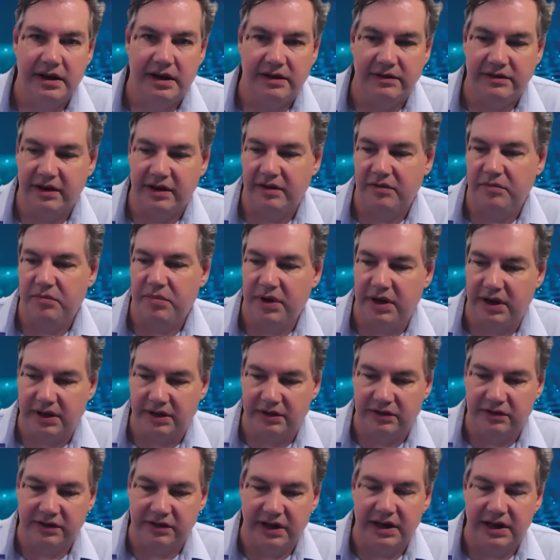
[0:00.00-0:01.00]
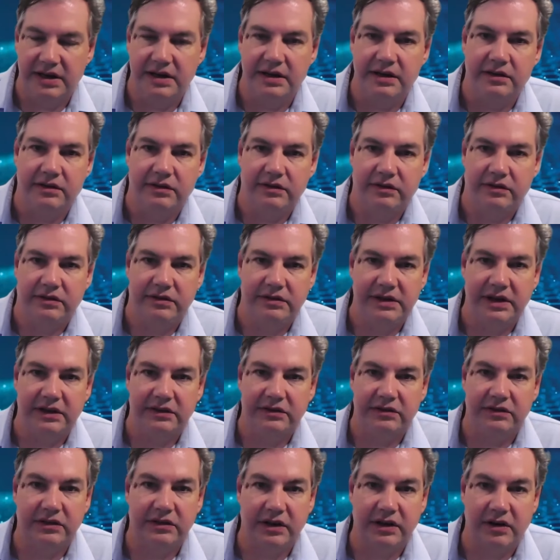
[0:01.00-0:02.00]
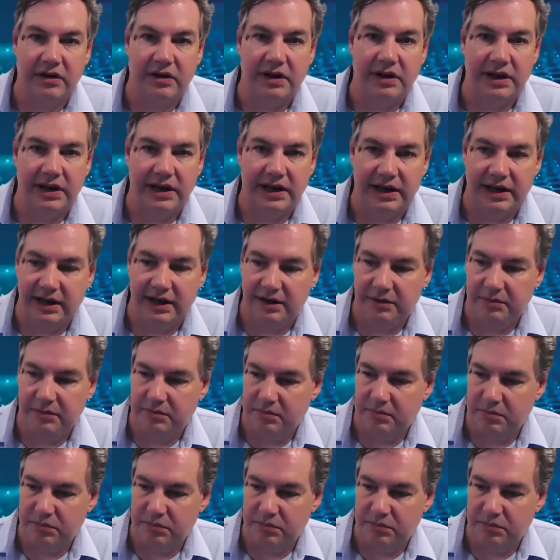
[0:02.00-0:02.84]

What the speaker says: instead of being seen as necessarily a